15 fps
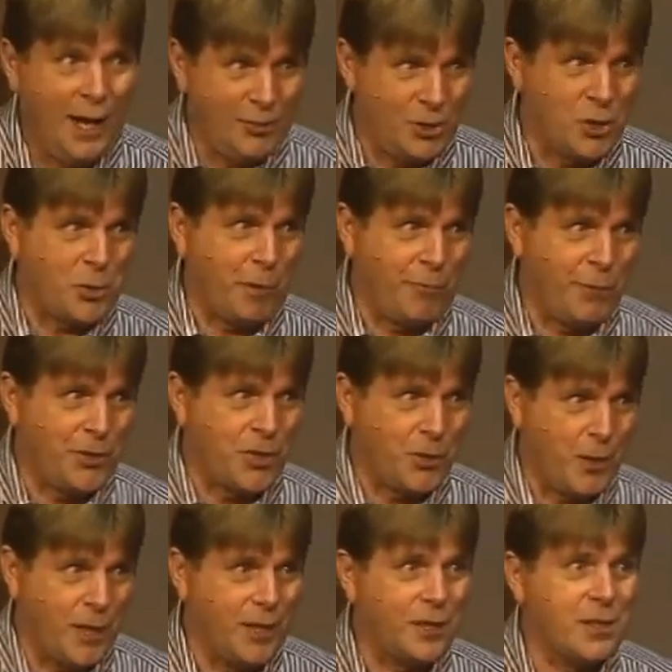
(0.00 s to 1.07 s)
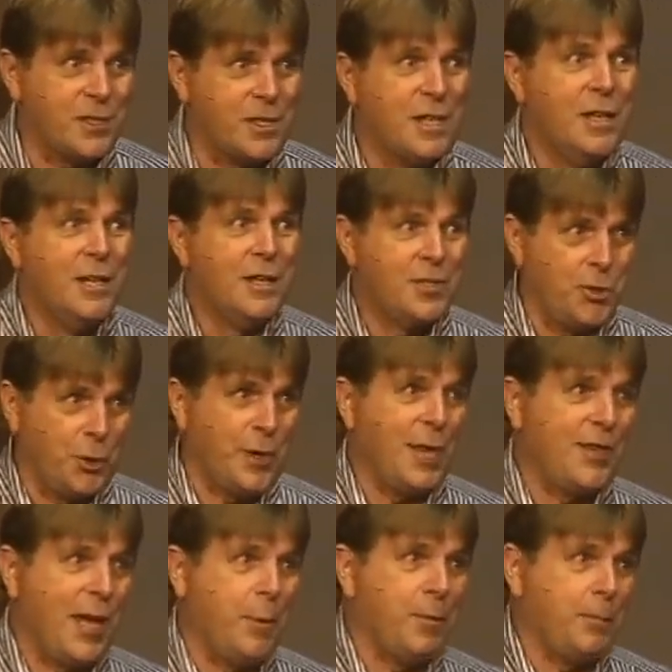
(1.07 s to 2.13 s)
had those refrigerators so
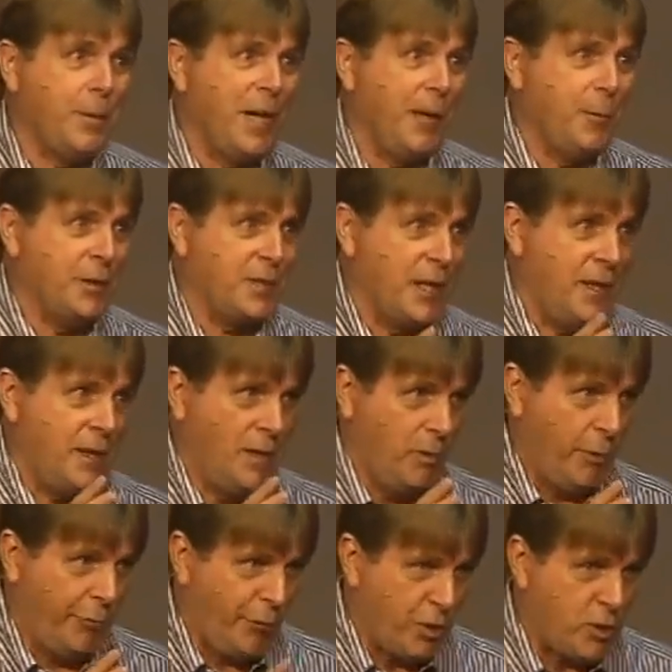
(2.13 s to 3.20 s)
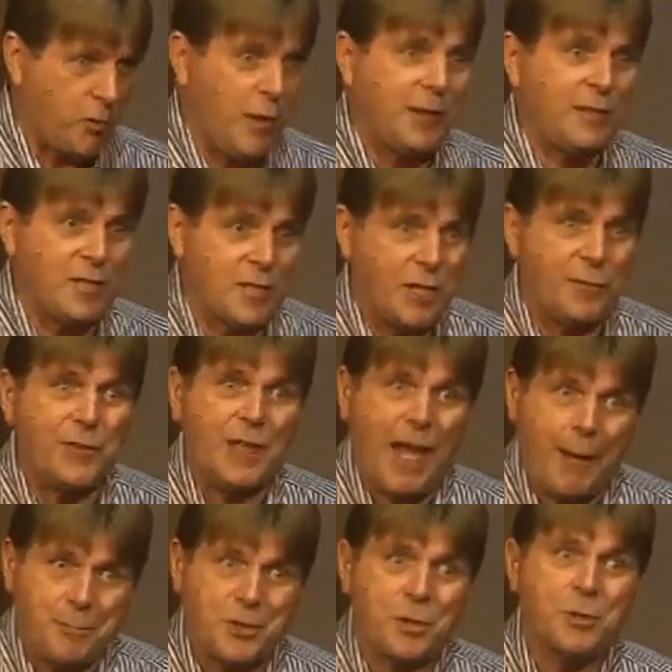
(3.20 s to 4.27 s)
that they would be able to refrigerate the stuff that
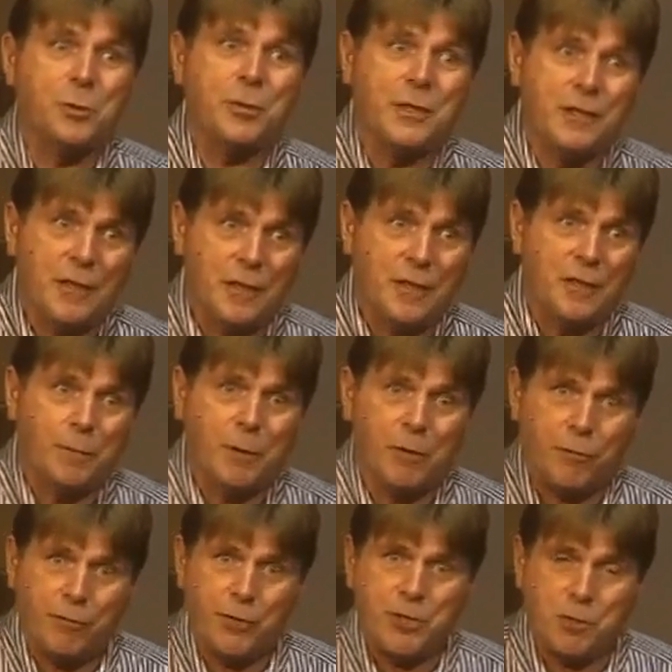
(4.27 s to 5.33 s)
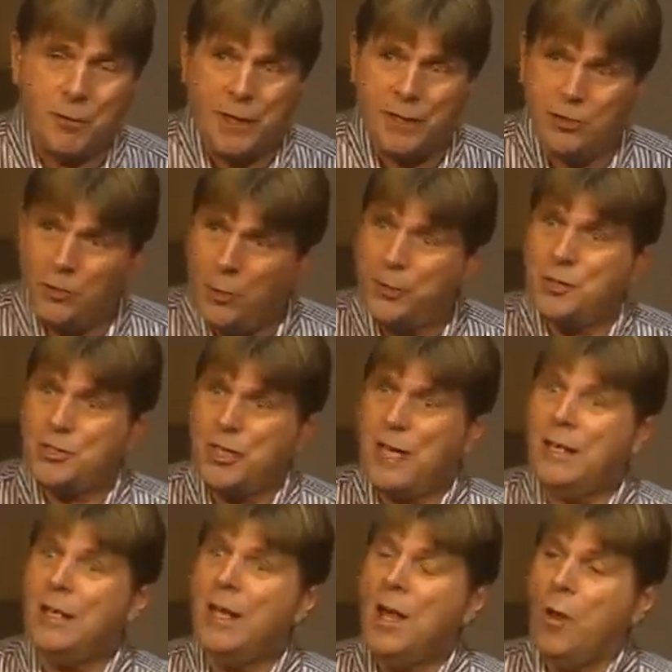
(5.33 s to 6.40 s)
absolutely needed to be refrigerated. You
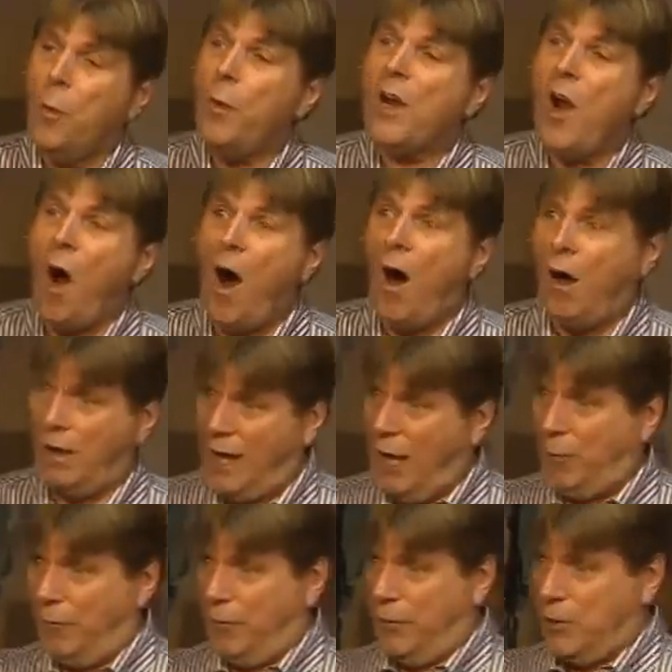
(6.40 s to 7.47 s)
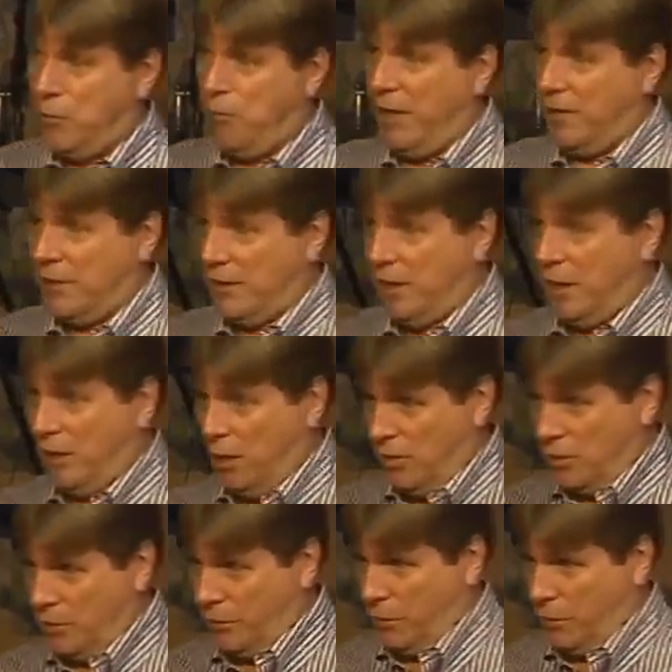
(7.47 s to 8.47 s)
understand? We all got refrigerators in our culture